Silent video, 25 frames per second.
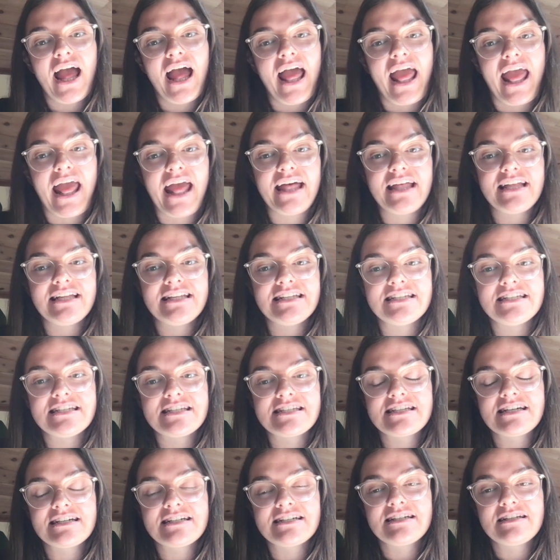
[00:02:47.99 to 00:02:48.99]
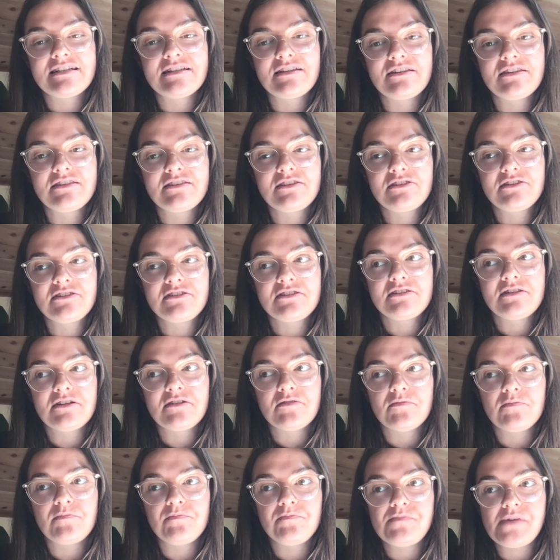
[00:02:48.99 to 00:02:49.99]
And
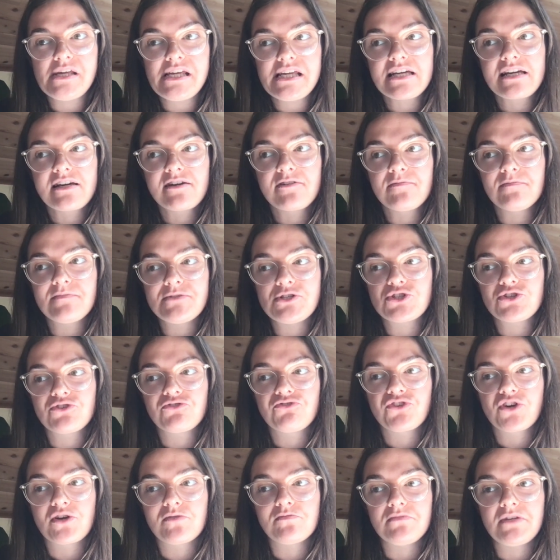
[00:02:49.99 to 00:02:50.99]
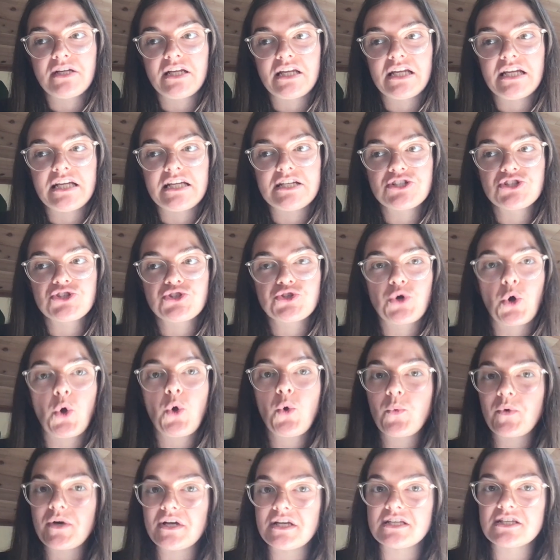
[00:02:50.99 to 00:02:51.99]
the big mission for me is to
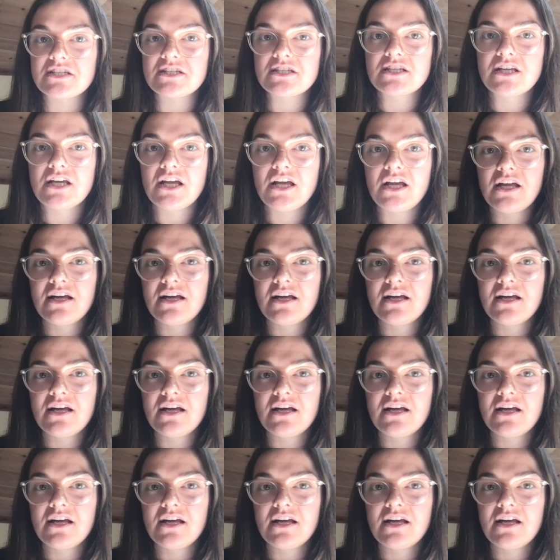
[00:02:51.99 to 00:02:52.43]
always,